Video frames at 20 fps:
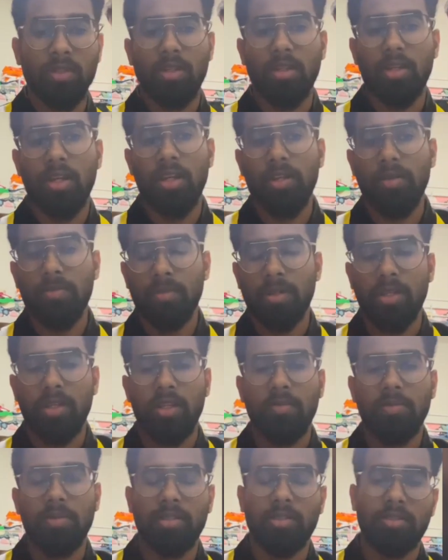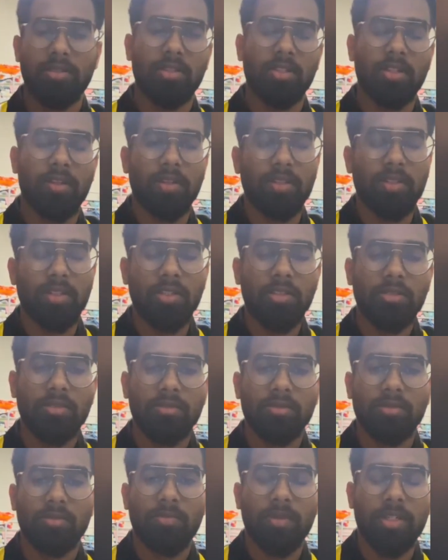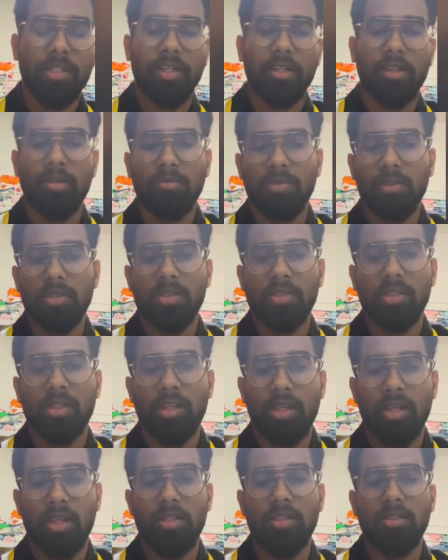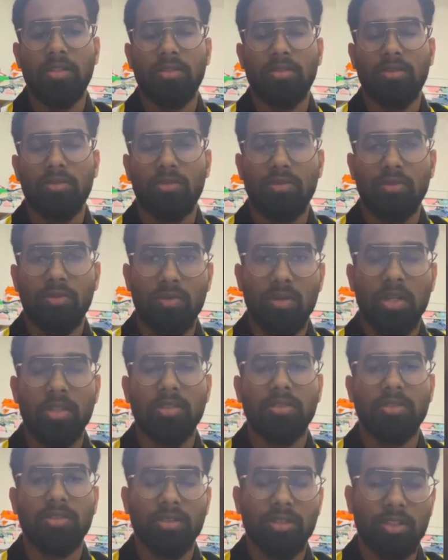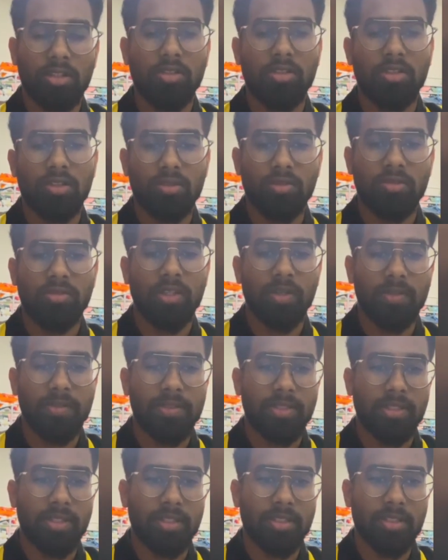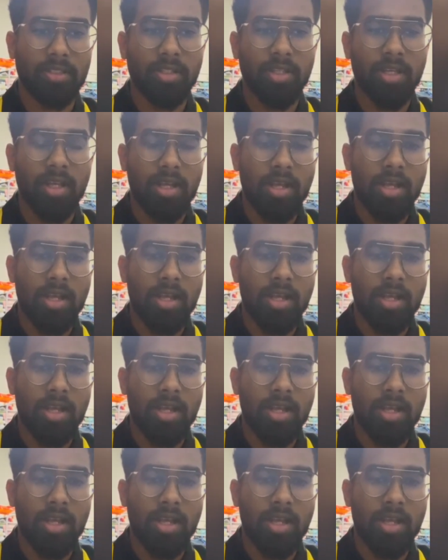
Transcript: Hi, my name is Devendra, metric number CN210076,